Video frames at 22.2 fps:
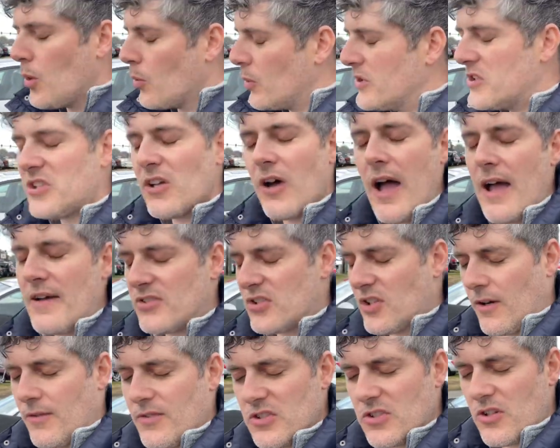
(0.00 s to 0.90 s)
We still have
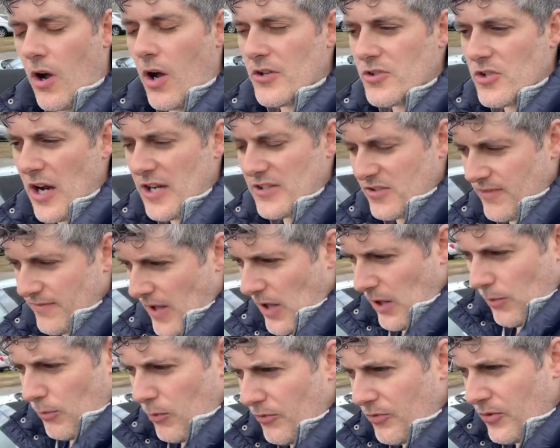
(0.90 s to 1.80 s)
service contracts
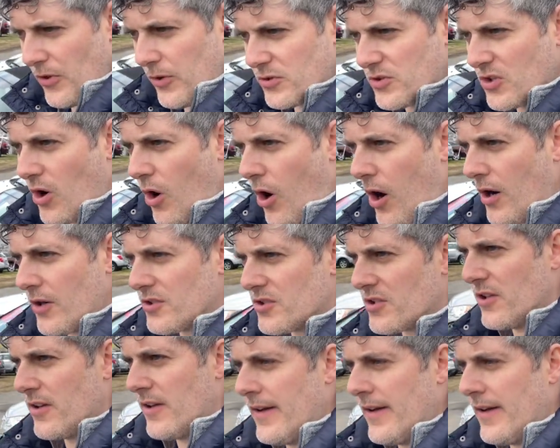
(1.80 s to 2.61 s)
available for those cars.